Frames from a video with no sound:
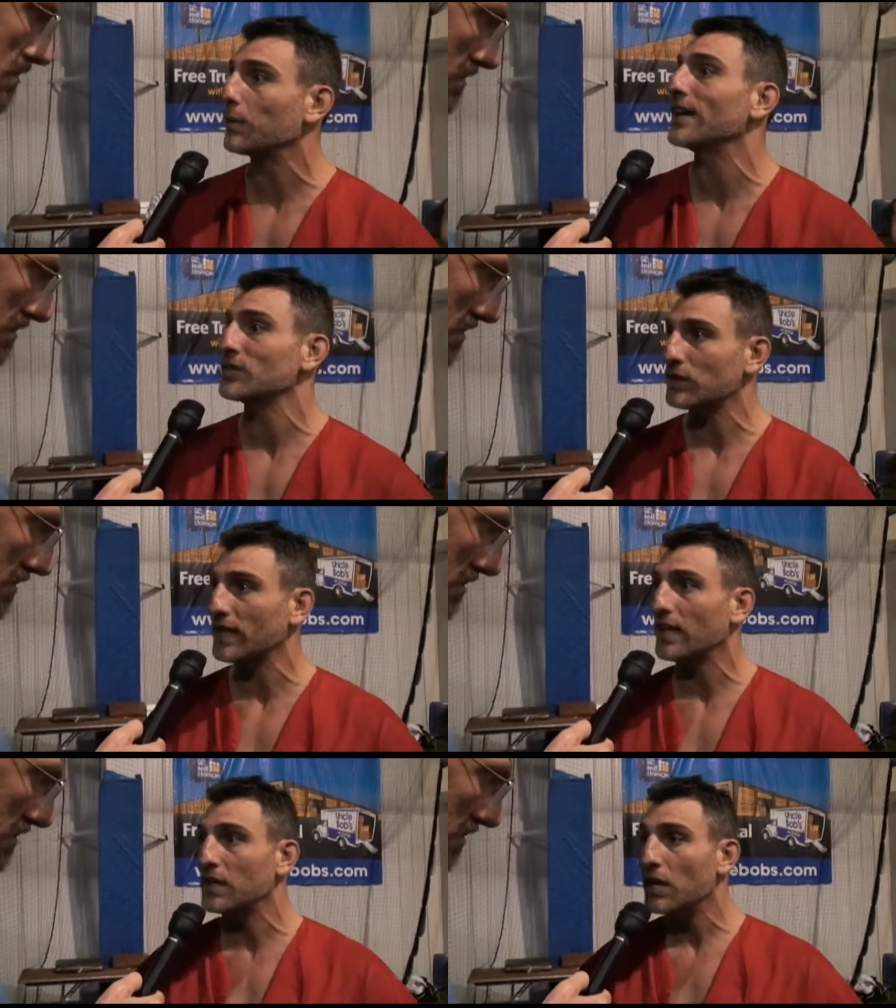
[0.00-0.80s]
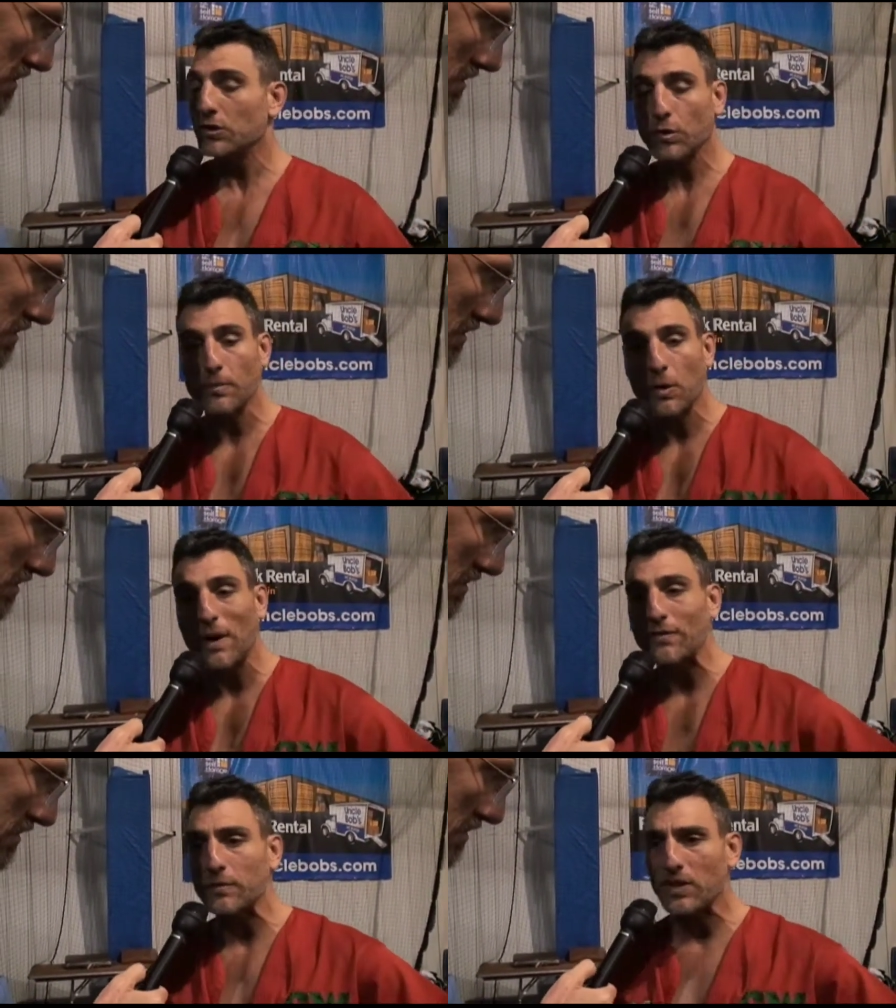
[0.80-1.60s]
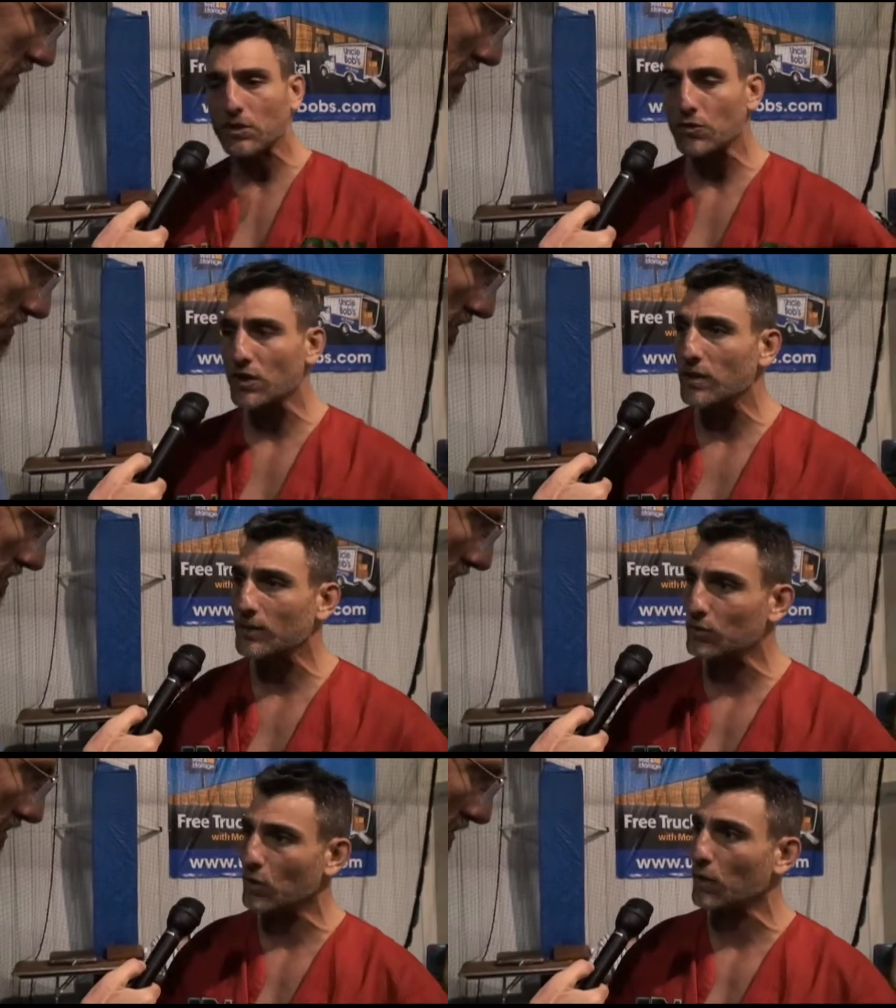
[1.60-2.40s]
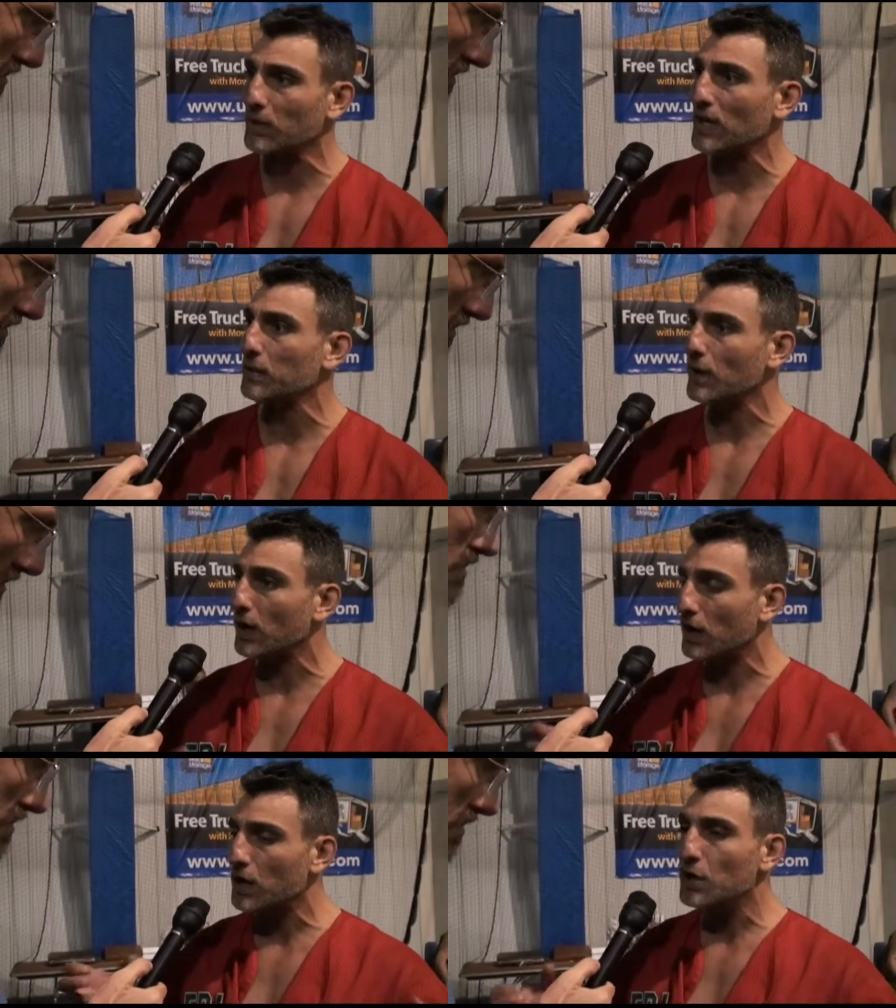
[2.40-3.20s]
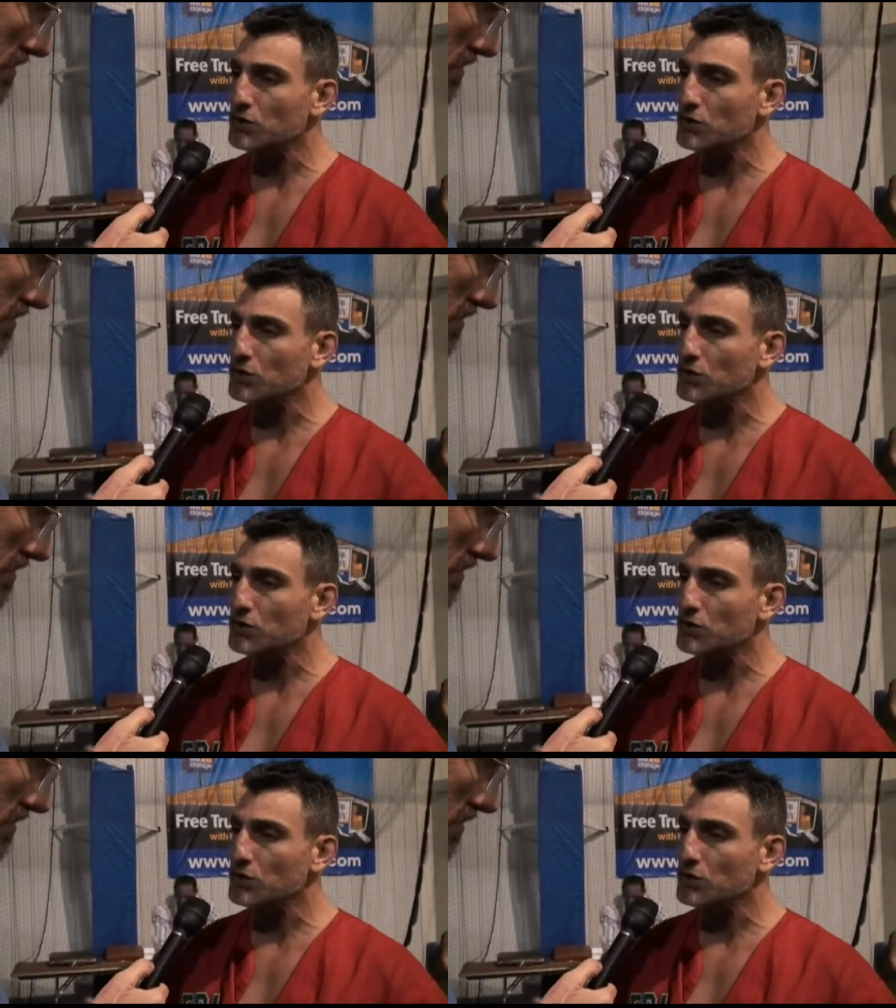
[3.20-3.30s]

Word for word: wrestling, and took me away from the extreme and taught me uh,